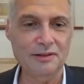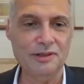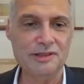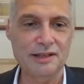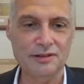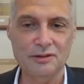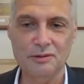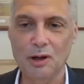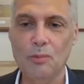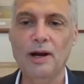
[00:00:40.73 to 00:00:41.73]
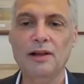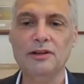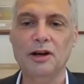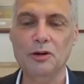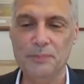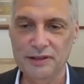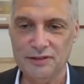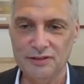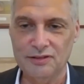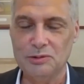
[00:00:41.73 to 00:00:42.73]
which has a, a well known
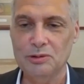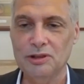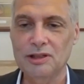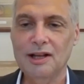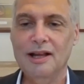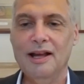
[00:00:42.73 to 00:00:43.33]
business school.